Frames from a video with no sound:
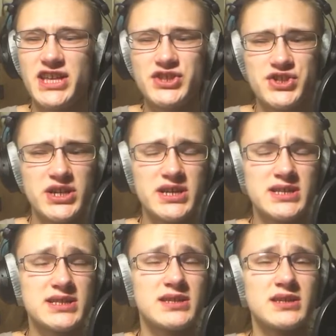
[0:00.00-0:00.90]

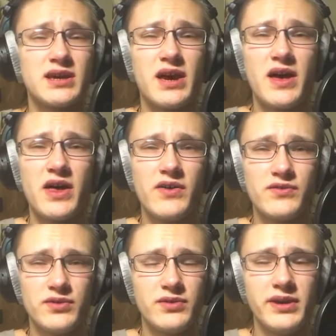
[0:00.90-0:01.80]
Just
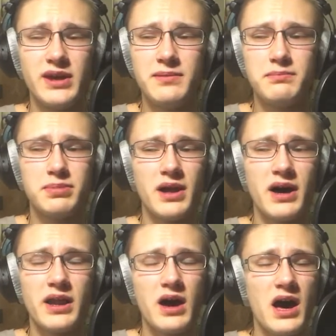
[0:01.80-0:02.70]
fruity
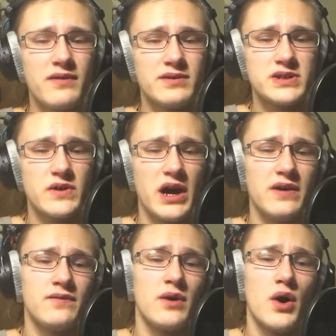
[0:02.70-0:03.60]
blood
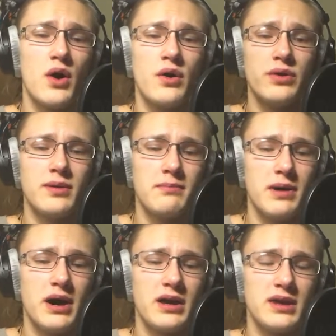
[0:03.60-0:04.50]
overdrive on
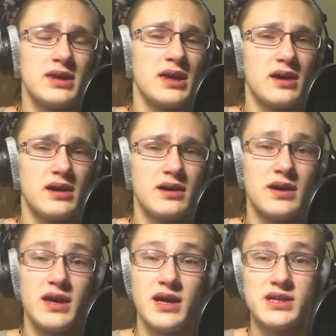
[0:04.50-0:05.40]
my kick
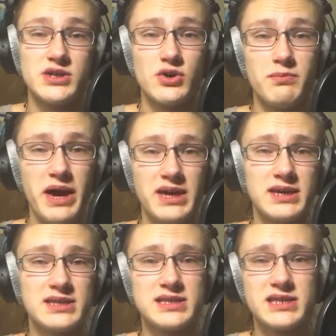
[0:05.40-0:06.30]
to make it